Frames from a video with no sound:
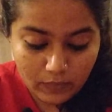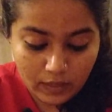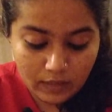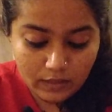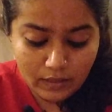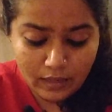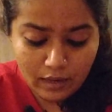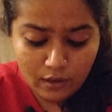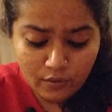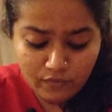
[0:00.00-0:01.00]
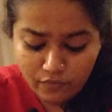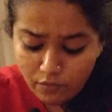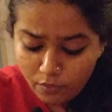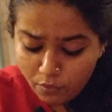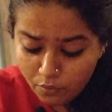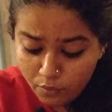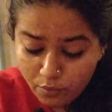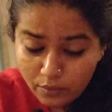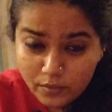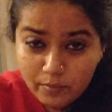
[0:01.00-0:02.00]
And get out of
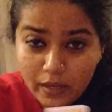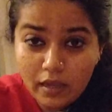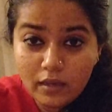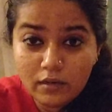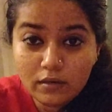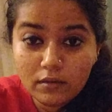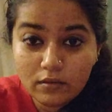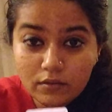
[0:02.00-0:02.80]
all the pain